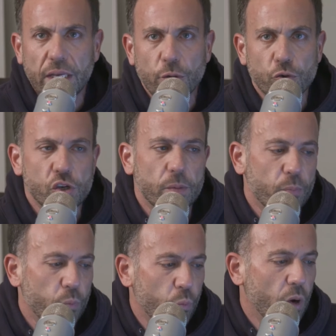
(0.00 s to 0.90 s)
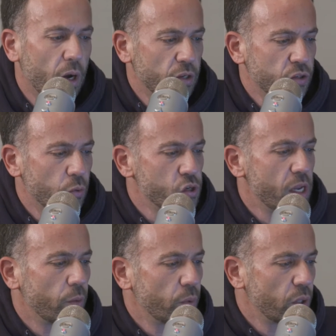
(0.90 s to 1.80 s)
leadership,
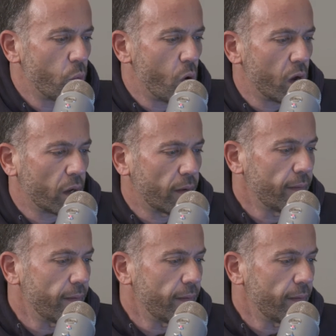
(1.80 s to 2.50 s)
associated with the walk.